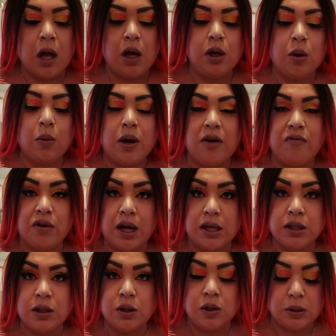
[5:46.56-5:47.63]
You know what I
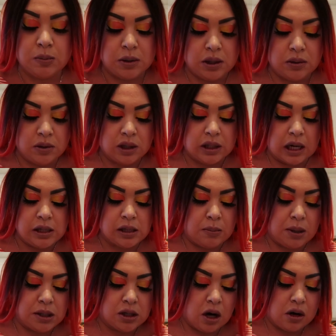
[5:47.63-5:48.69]
forgot to do is put salsa on
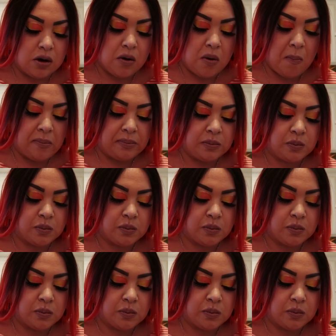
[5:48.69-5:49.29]
my taco.